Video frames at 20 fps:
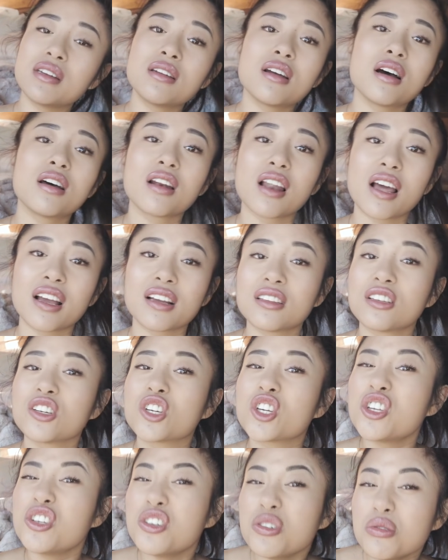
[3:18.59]
not like the
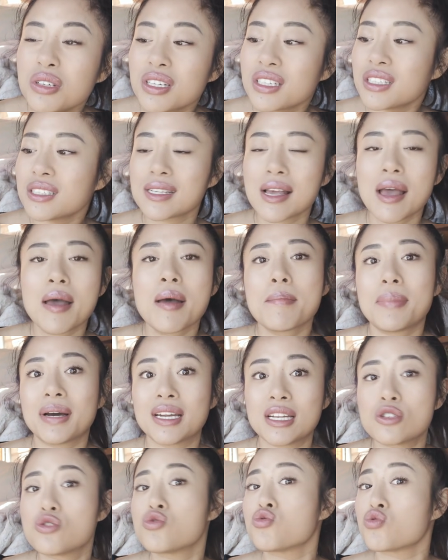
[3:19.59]
cutest,
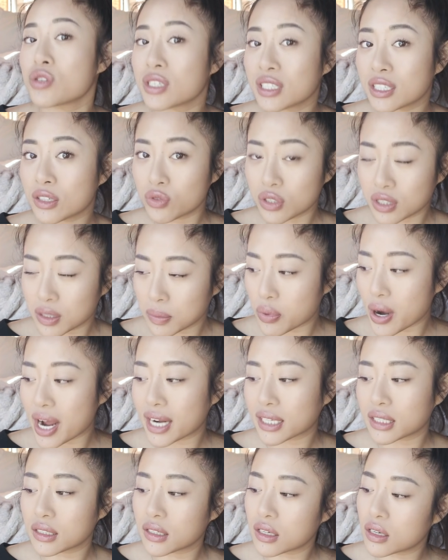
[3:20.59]
but it's really
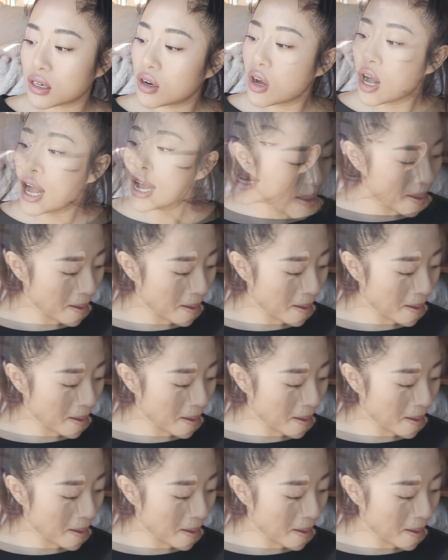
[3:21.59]
practical.